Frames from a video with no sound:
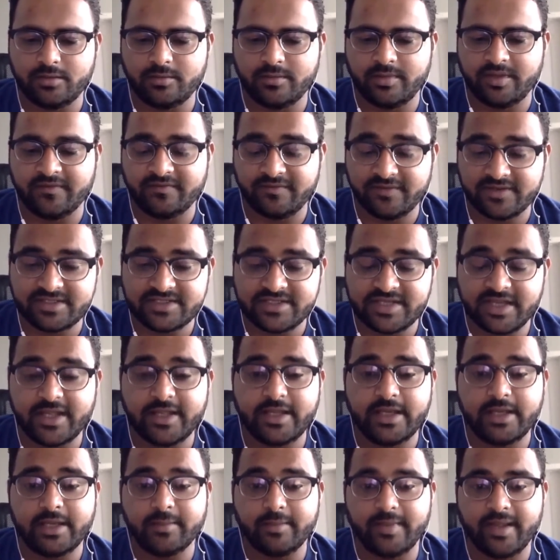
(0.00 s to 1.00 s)
my first
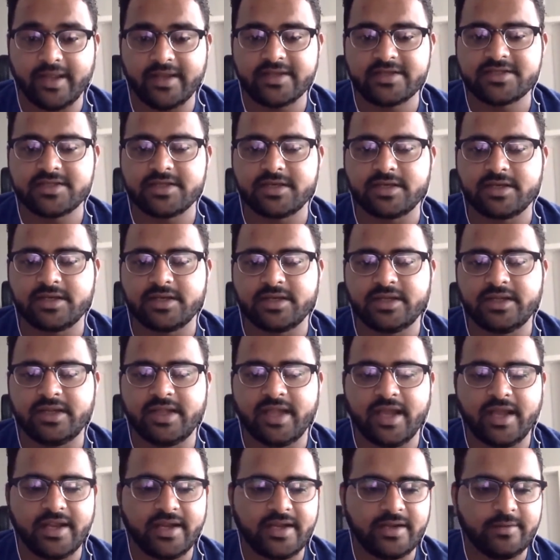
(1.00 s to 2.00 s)
hiring manager. He
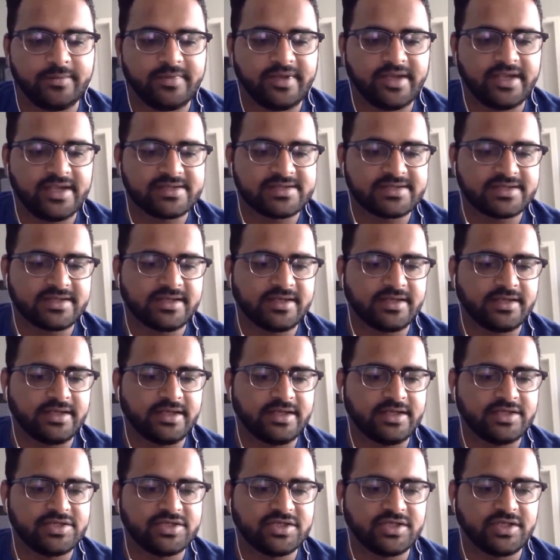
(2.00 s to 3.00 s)
hired me as an
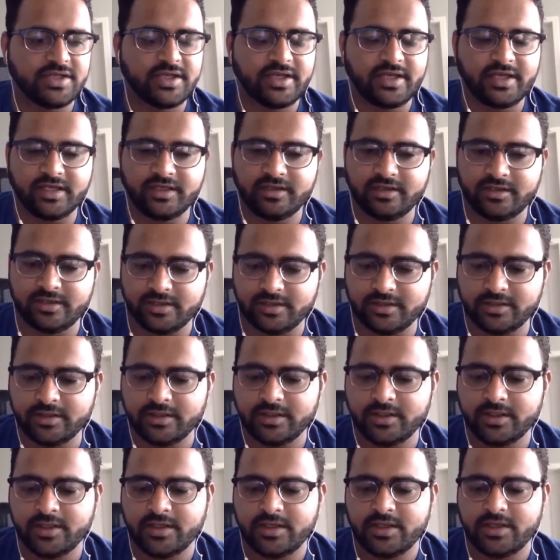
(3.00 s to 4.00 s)
engineering intern.
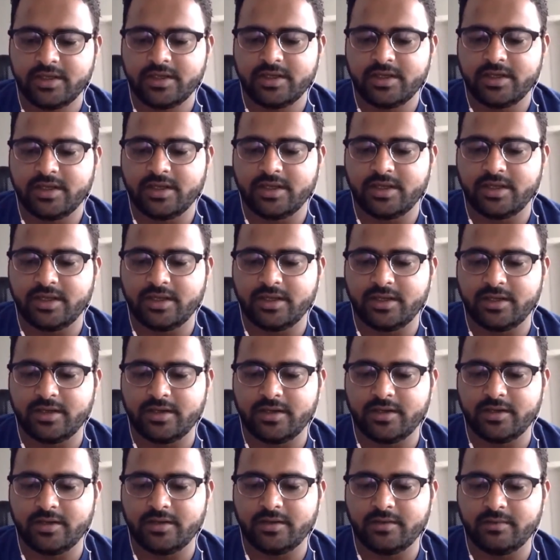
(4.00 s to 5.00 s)

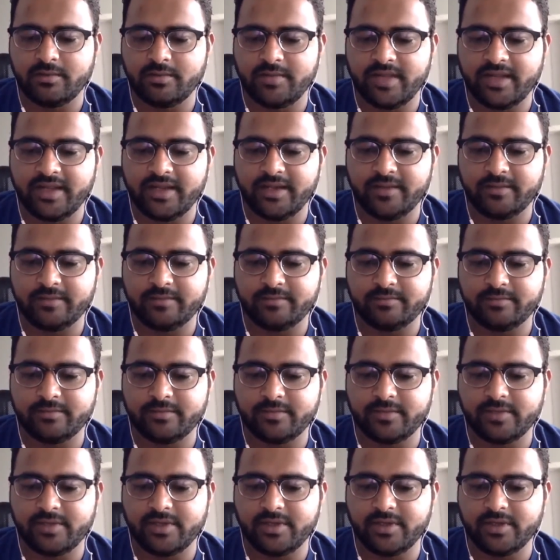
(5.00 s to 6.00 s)
My
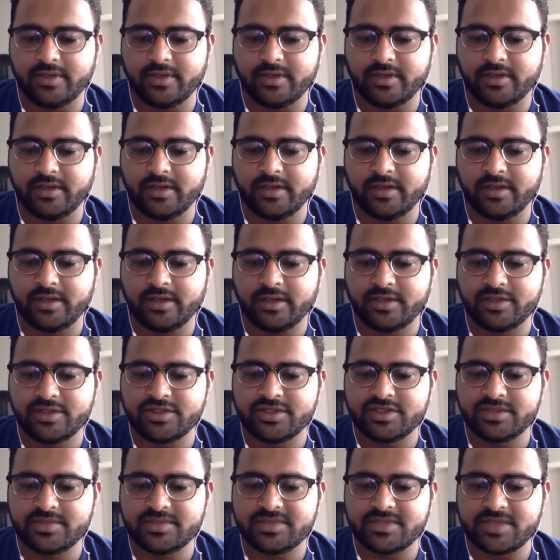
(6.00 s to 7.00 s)

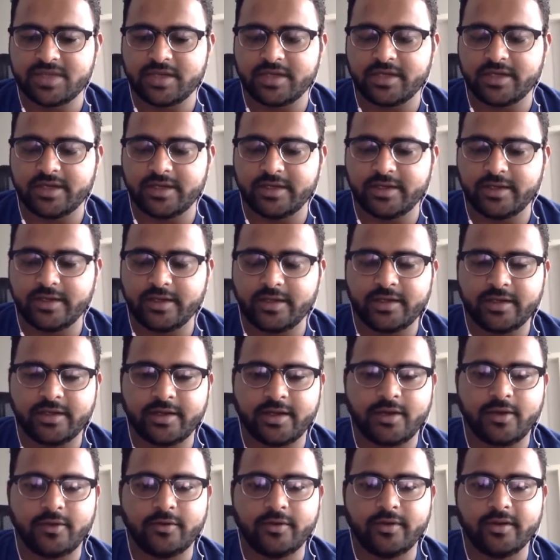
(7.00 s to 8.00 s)
internship started
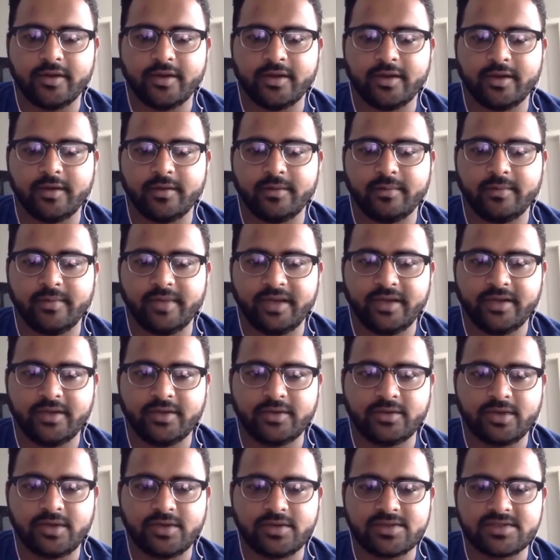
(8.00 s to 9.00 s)
around May
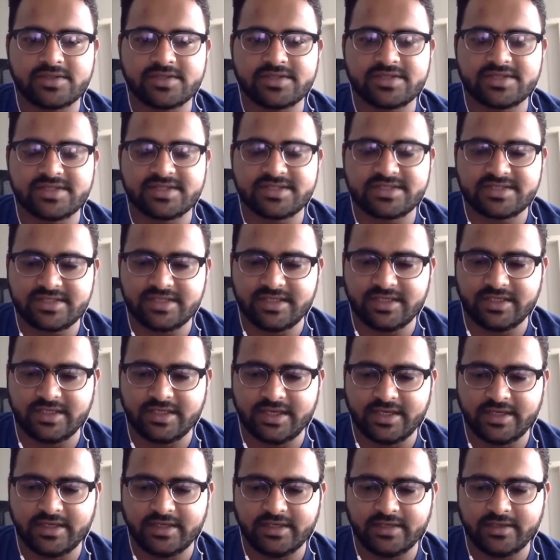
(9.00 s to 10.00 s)
2016,
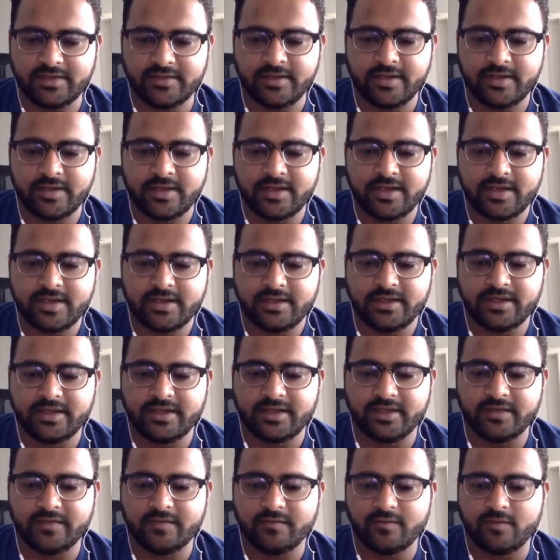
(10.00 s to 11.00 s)
and then
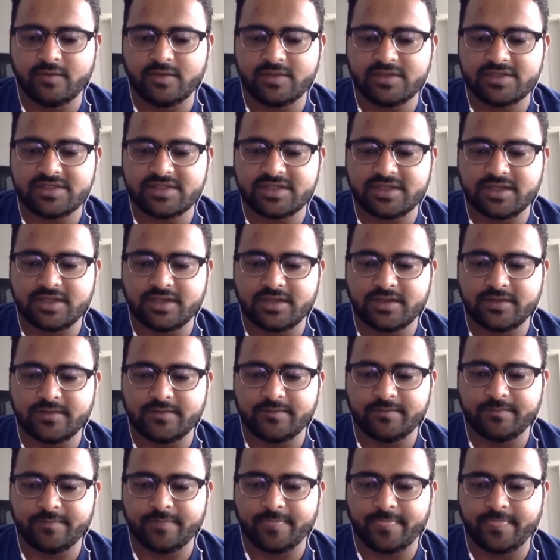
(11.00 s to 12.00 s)
it was
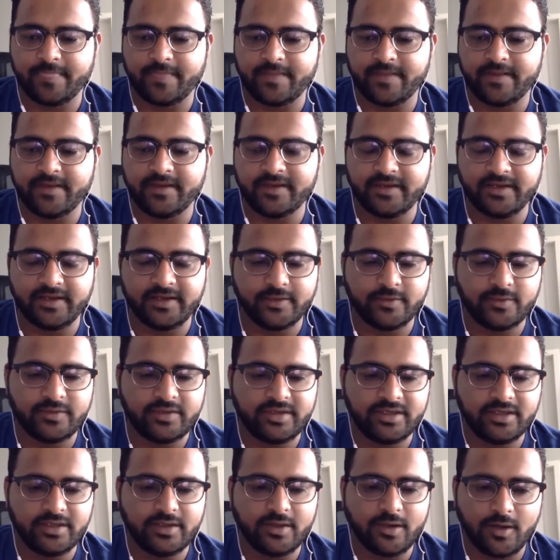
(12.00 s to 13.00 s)
continued
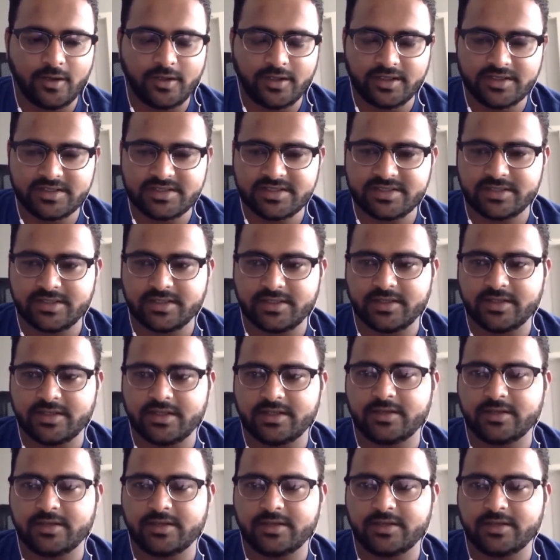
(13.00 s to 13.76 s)
till August